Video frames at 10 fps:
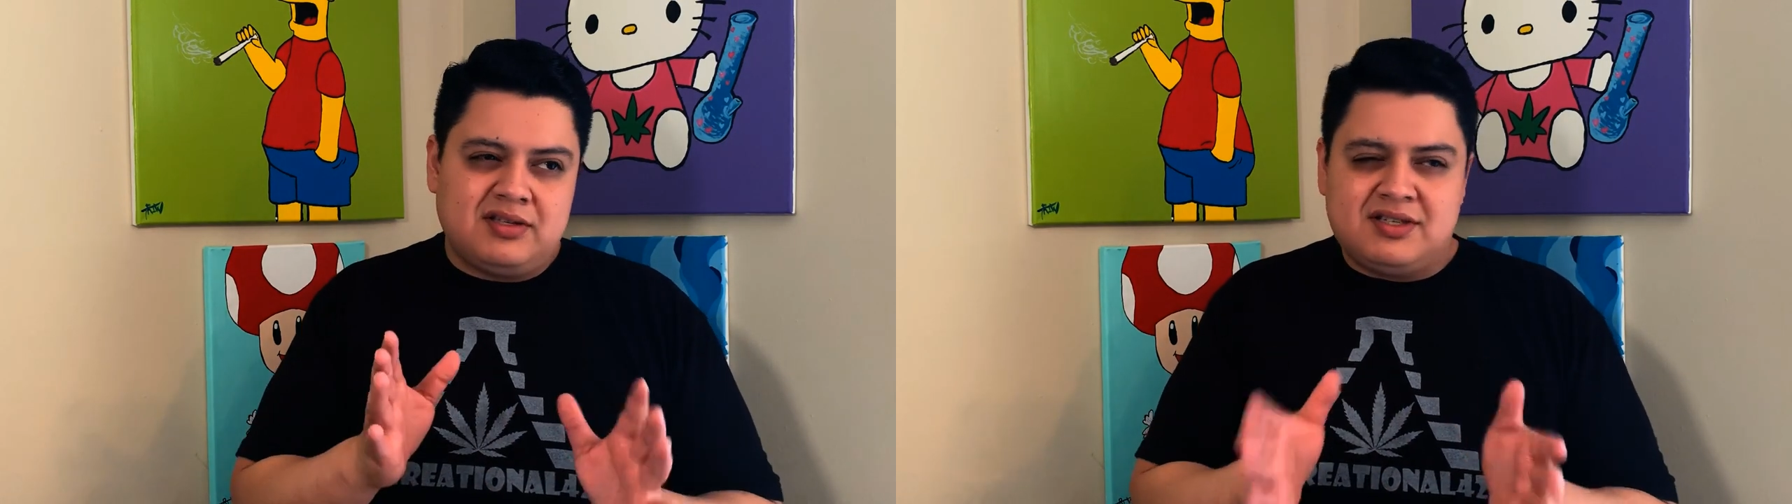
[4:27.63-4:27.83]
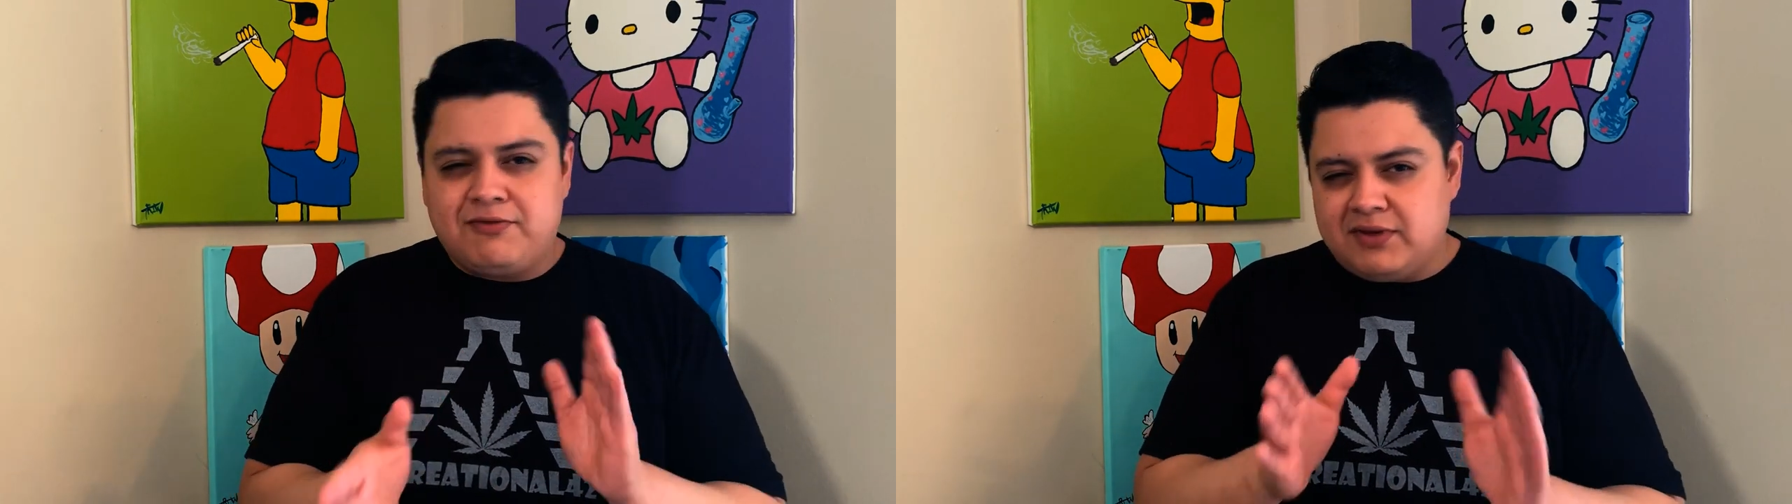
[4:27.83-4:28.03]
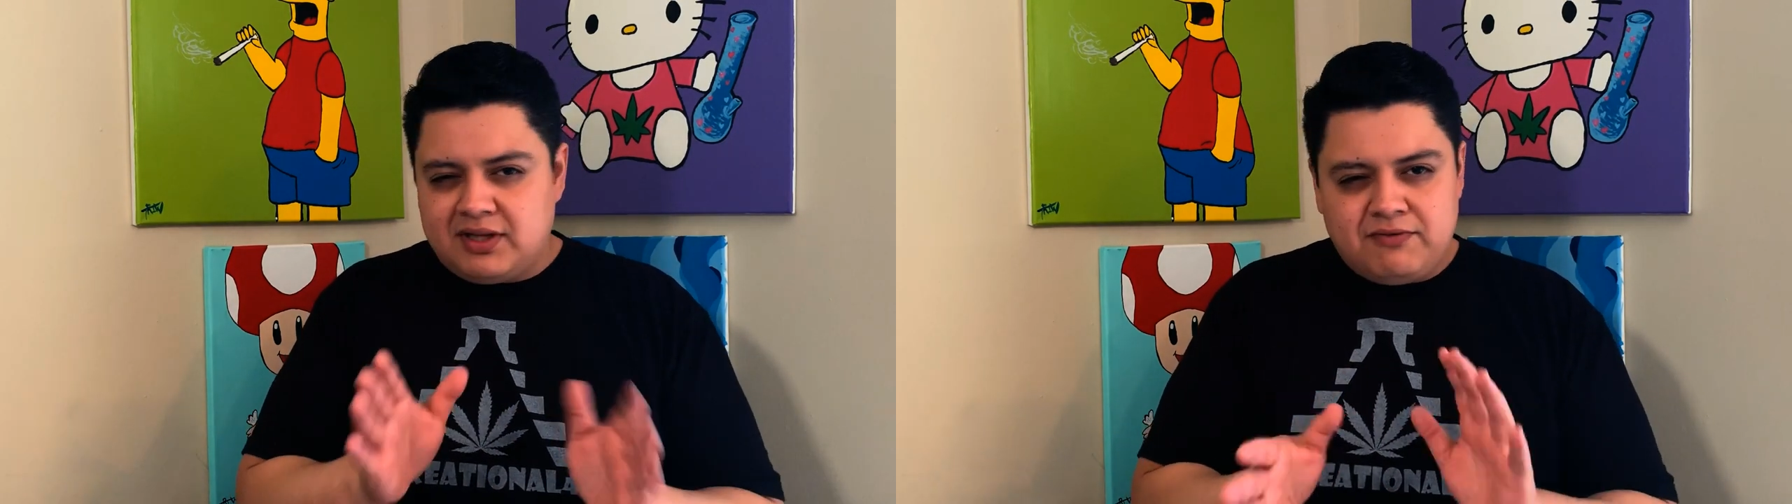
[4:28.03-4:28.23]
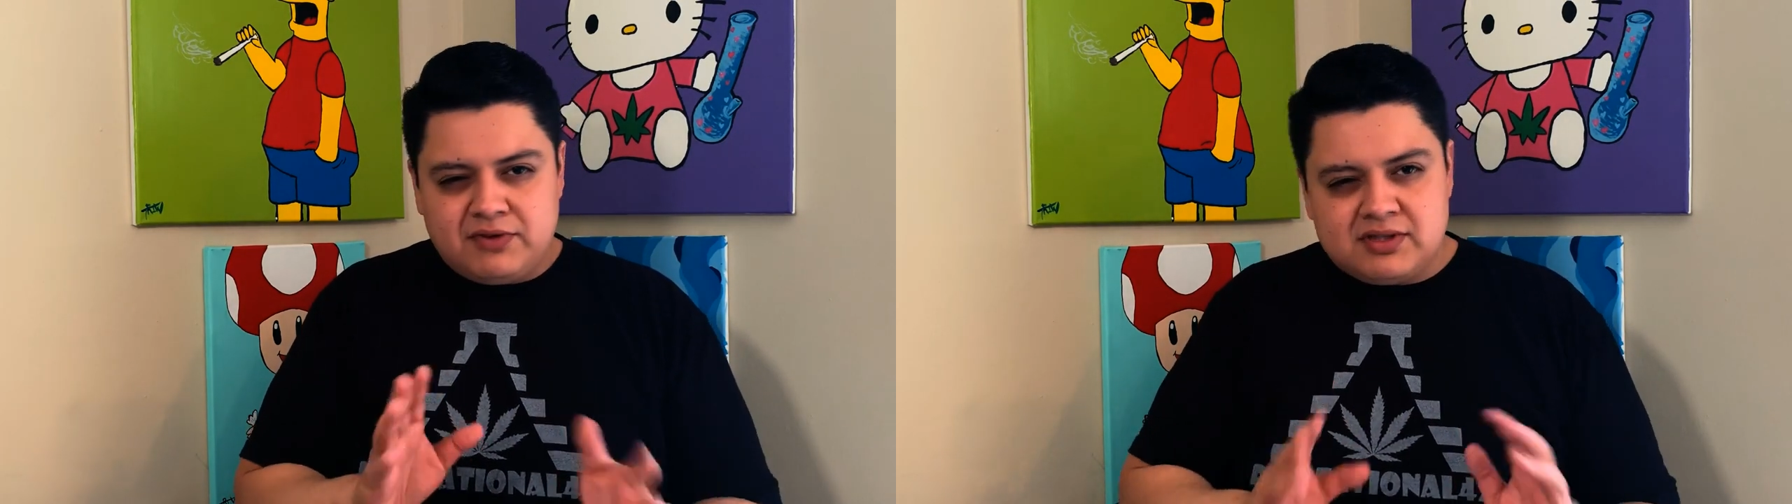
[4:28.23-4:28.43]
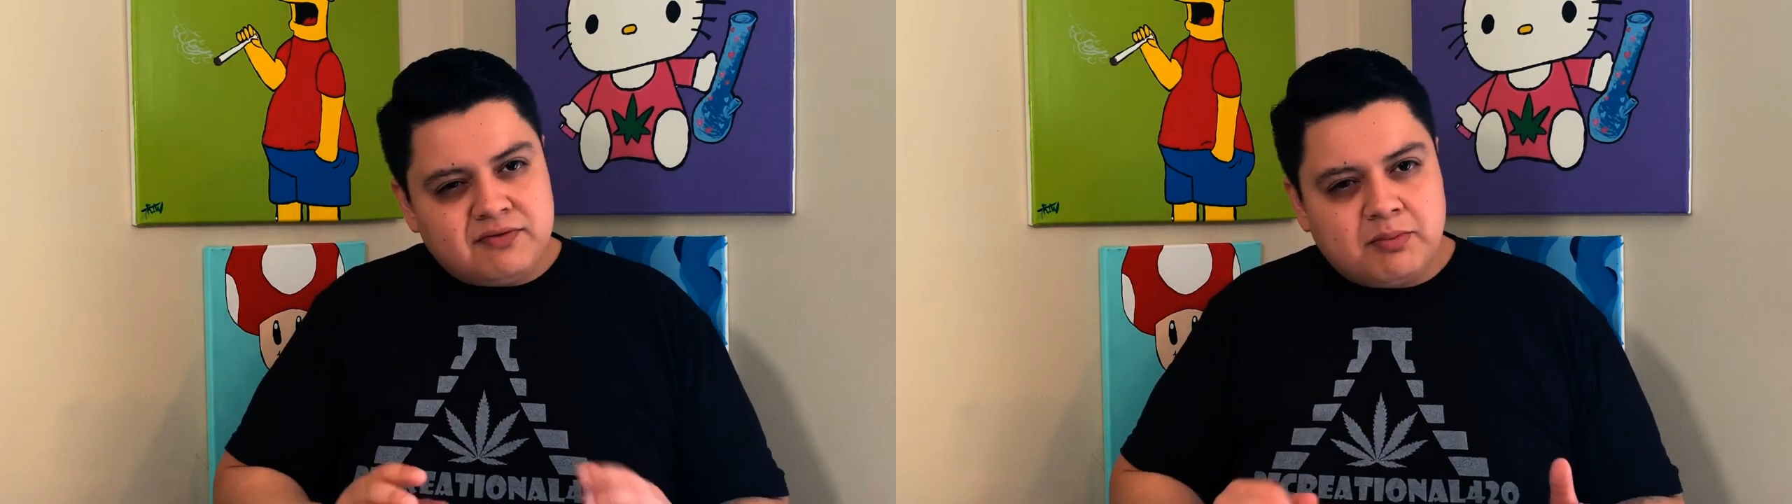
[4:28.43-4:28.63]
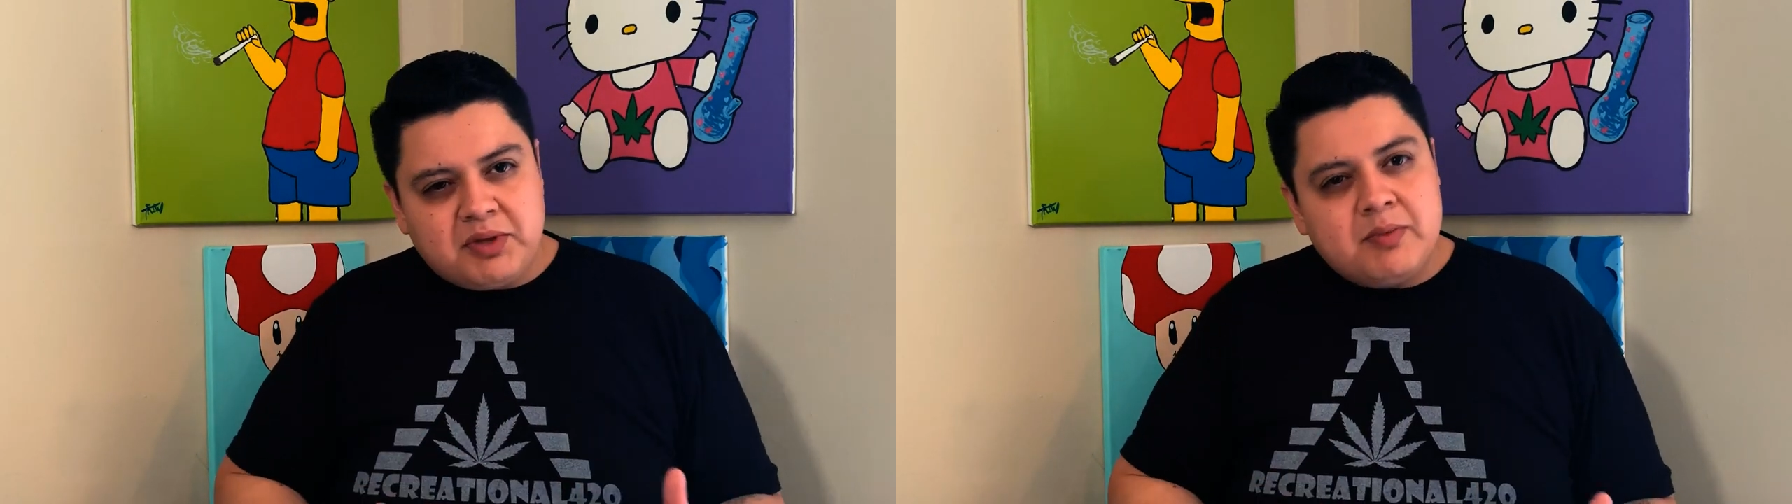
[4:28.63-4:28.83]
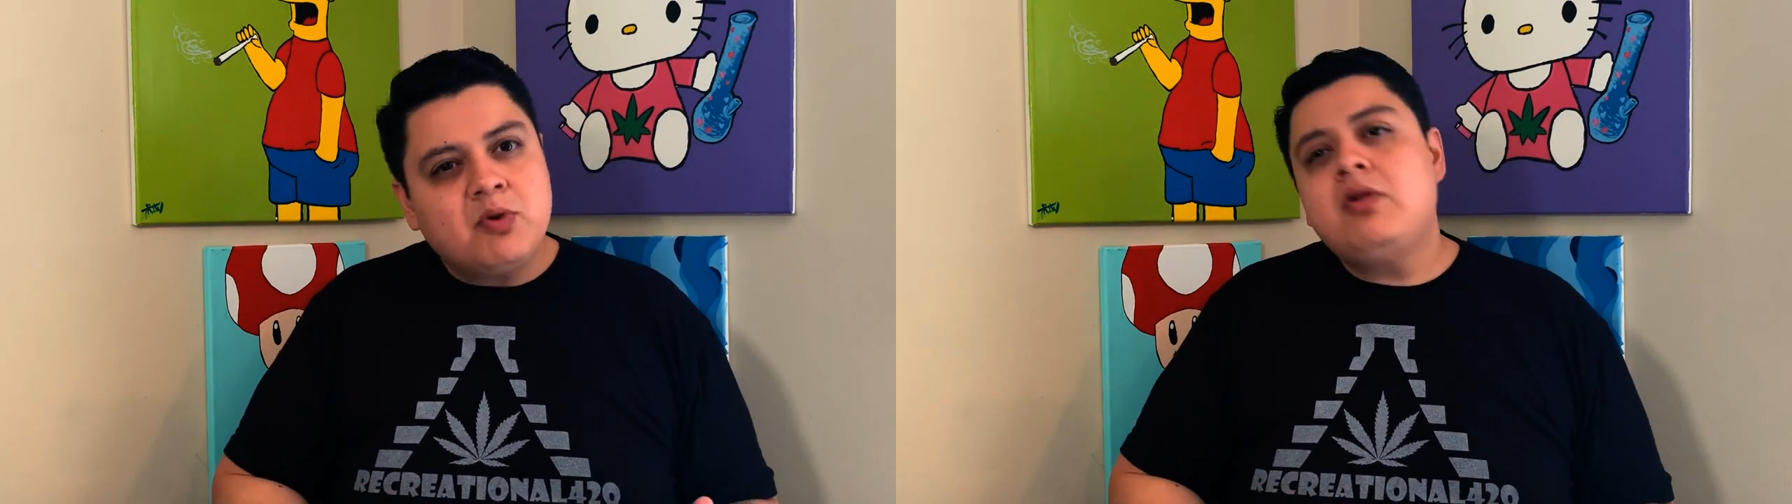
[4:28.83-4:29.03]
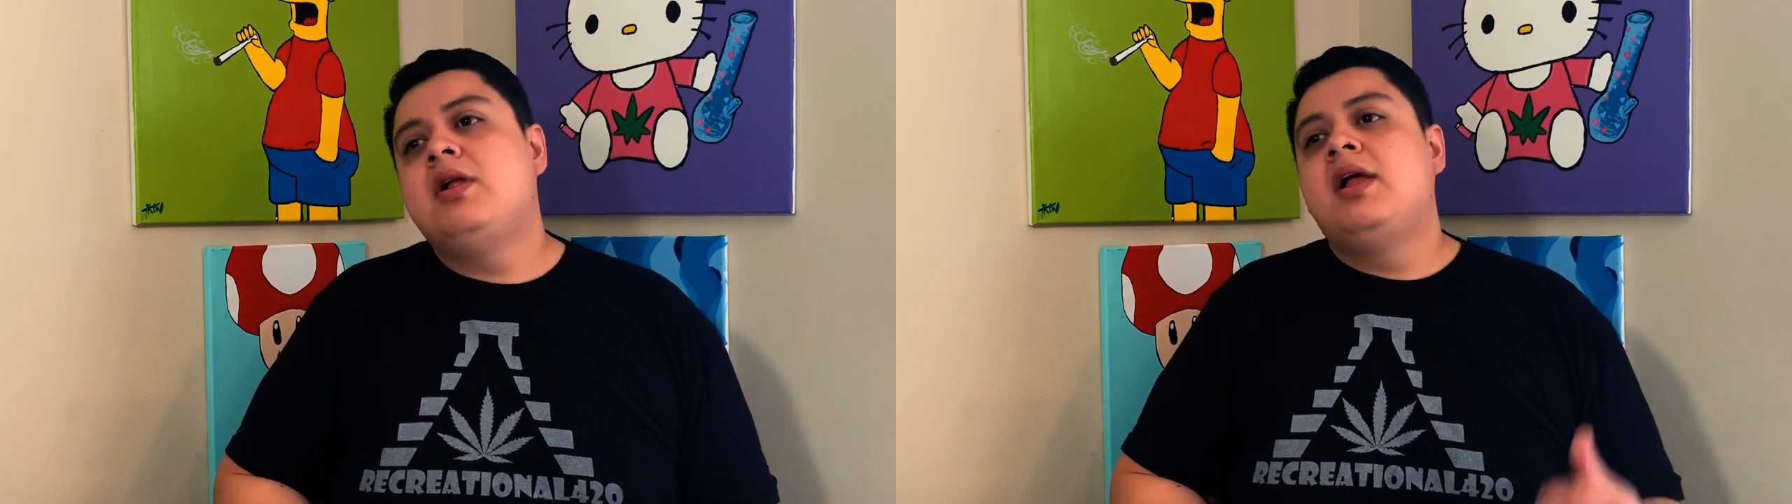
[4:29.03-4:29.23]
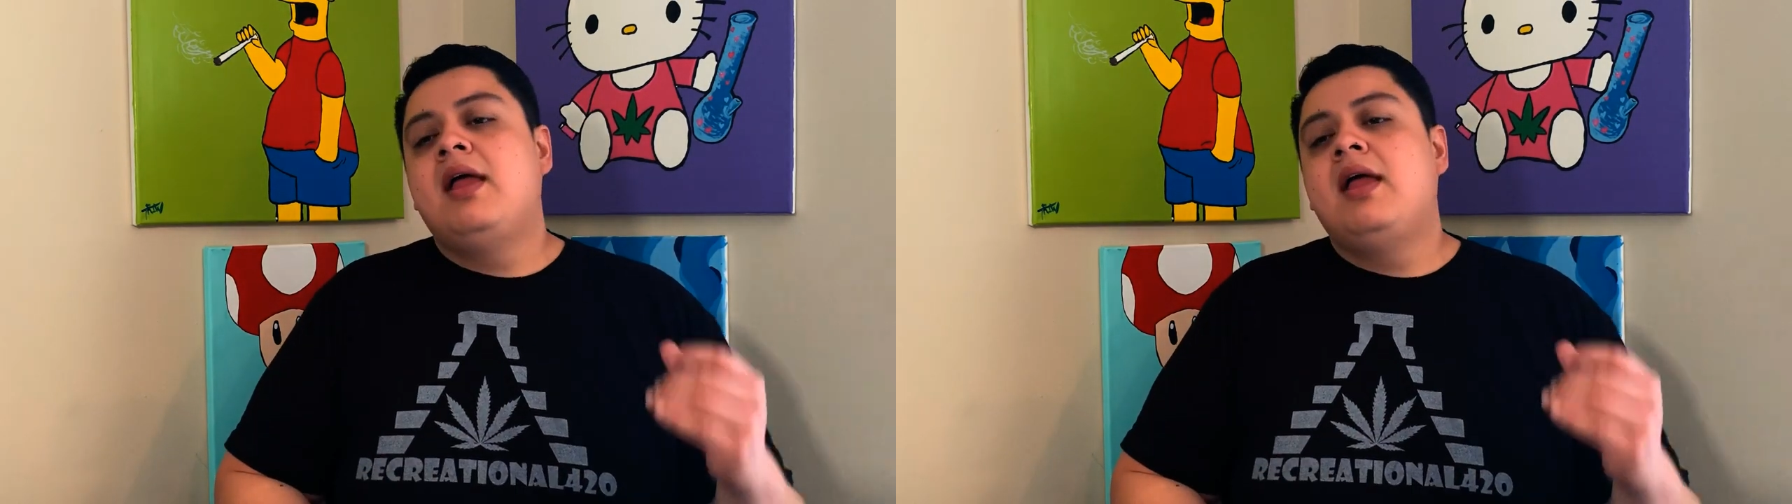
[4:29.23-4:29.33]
differently for different people.